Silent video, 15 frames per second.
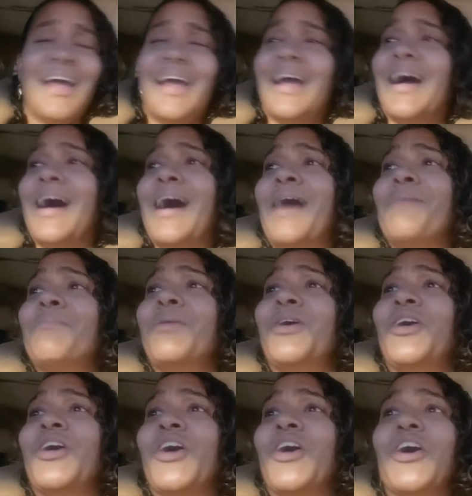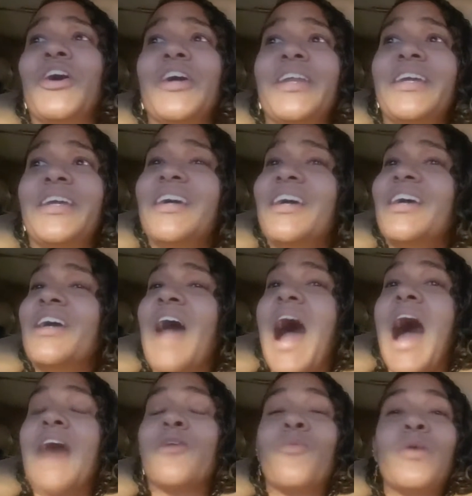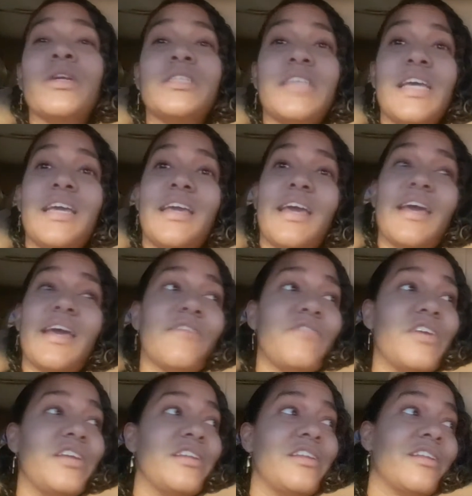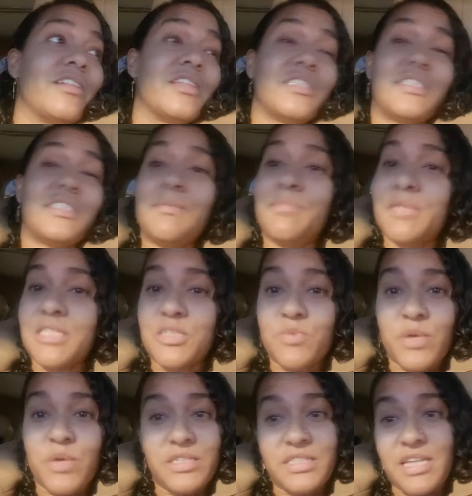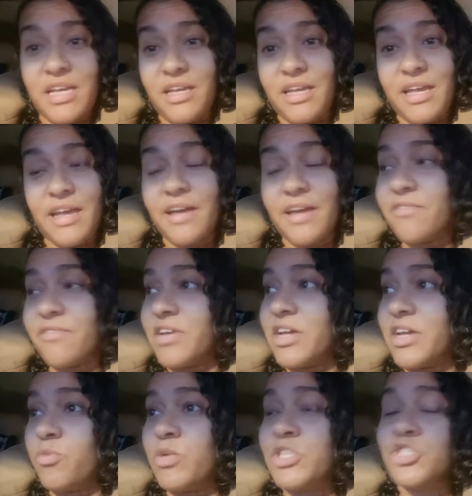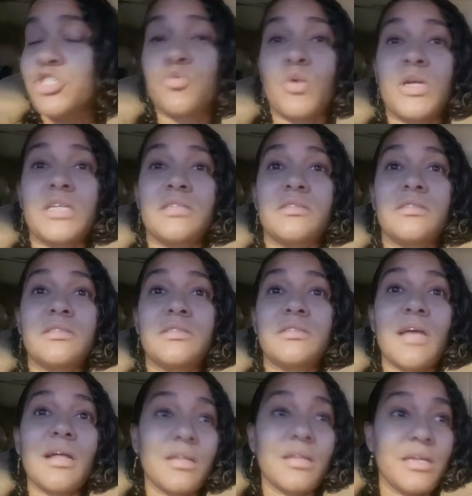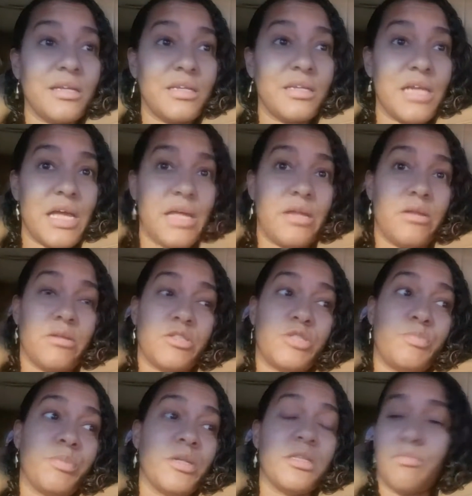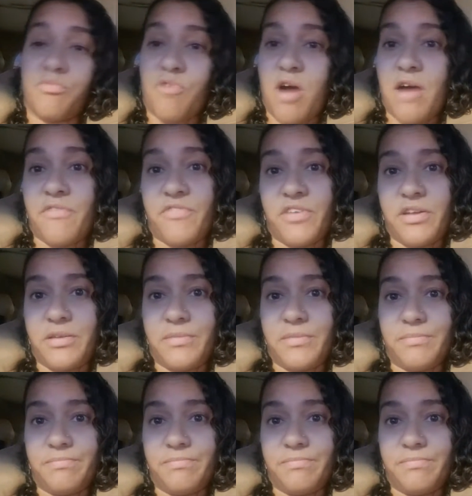I'm good. I don't want to take care of it. None of the siblings want to take care of it. We just want to sell it and split the profit.